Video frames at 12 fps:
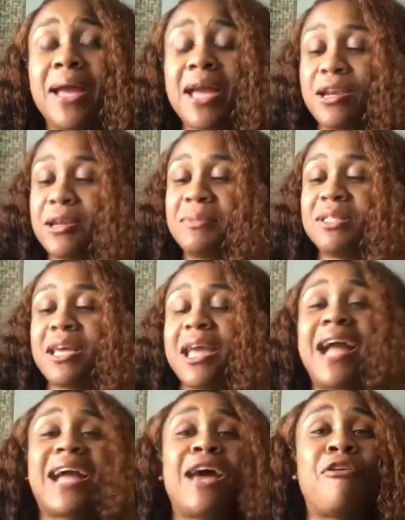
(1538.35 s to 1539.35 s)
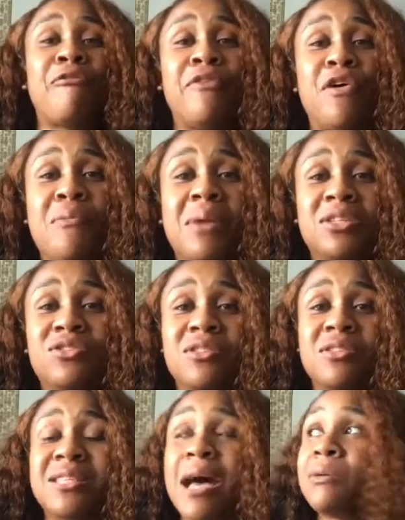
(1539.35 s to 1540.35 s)
Man, let me tell you, I got on the phone with my
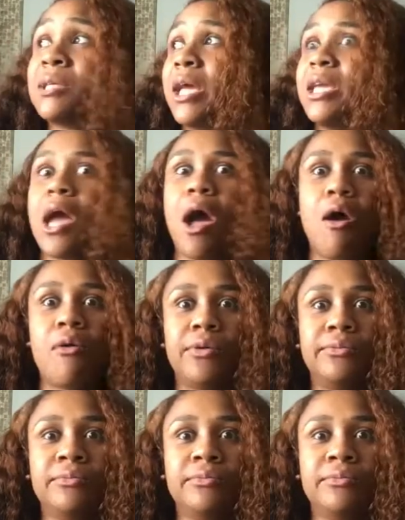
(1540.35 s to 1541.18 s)
sisters. I was like, y'all,